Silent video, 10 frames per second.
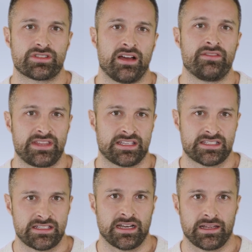of this
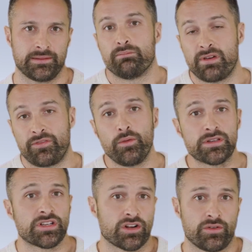study. Before we
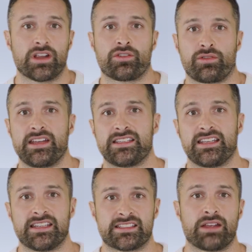start going
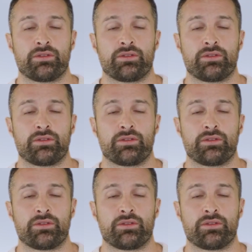crazy and saying,